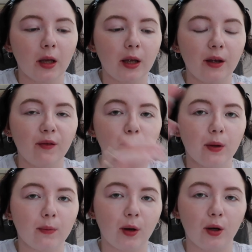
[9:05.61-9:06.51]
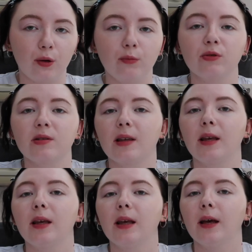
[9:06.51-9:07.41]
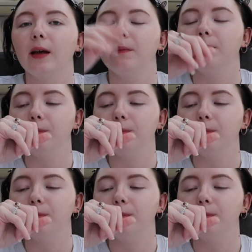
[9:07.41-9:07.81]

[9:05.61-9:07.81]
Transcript: even with my normal skincare